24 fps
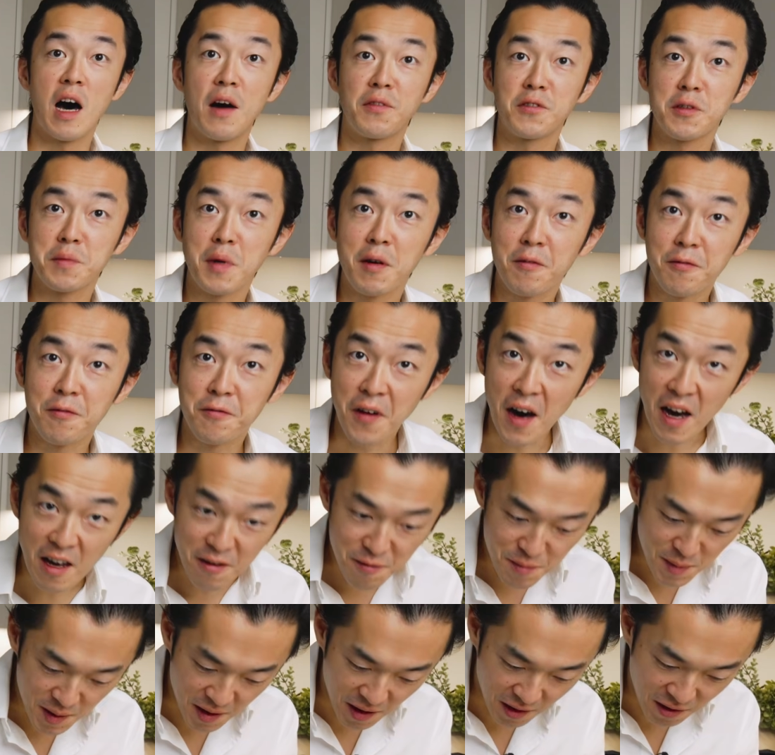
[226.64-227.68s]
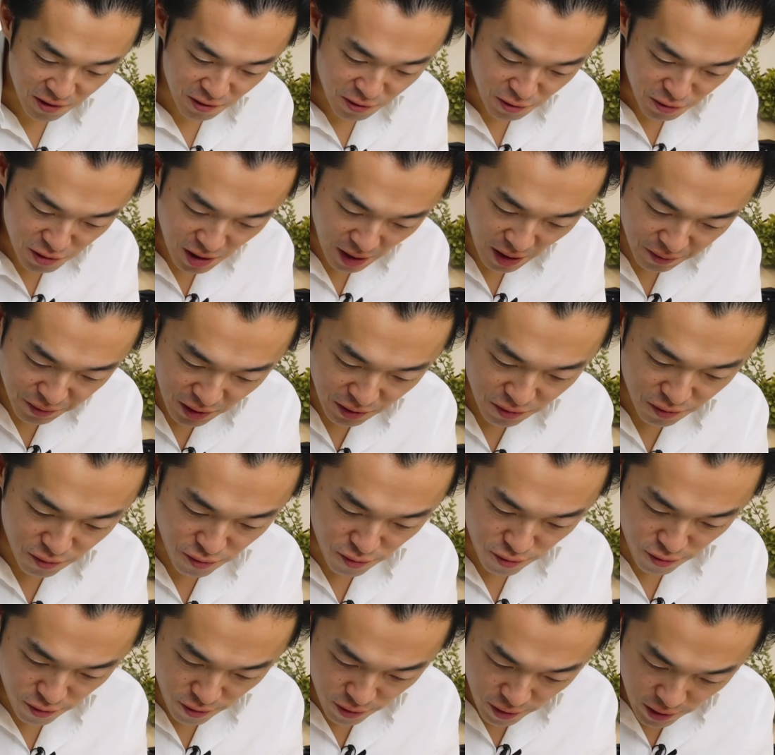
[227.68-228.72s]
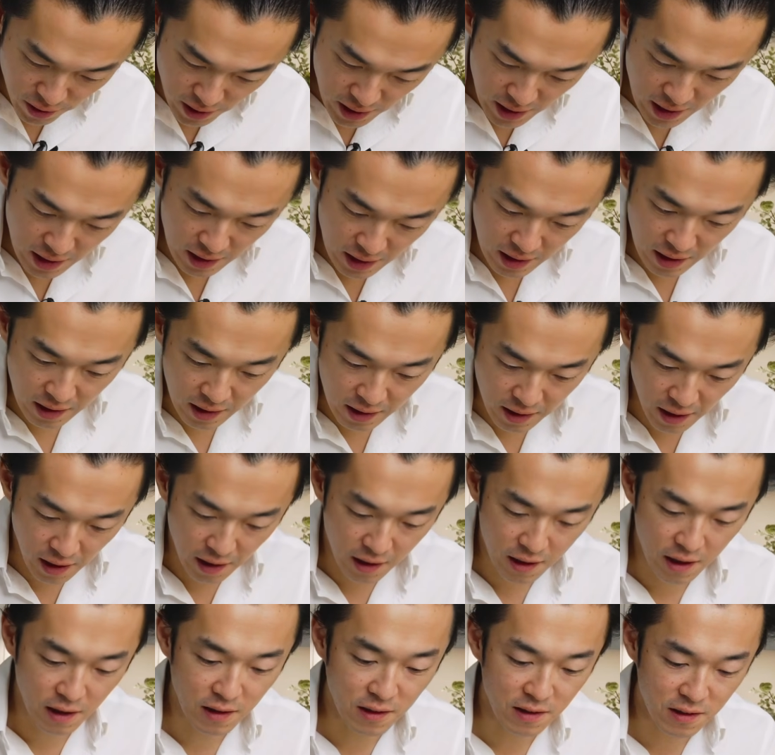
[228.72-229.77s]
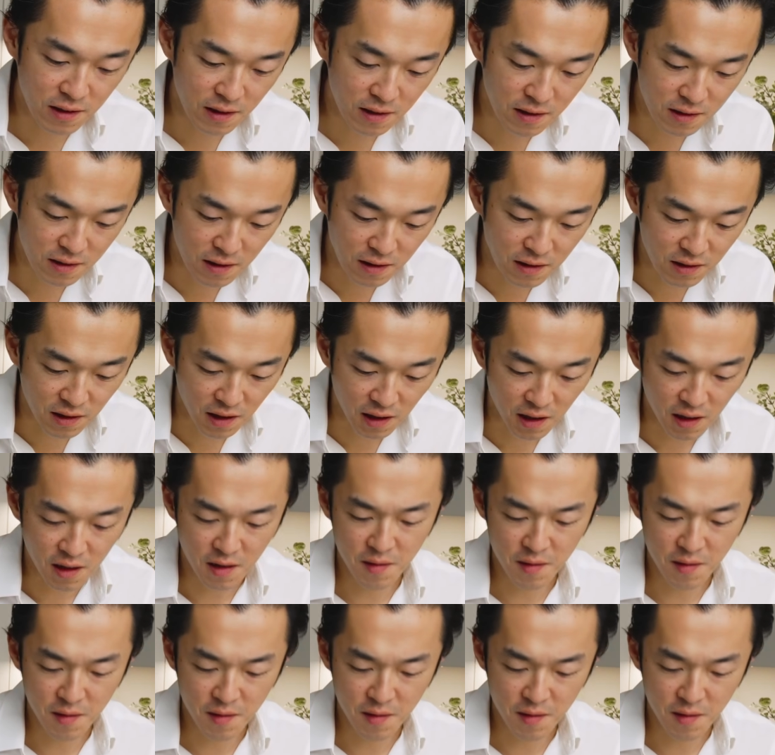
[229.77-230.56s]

After about 5 minutes you have this really thick consistency.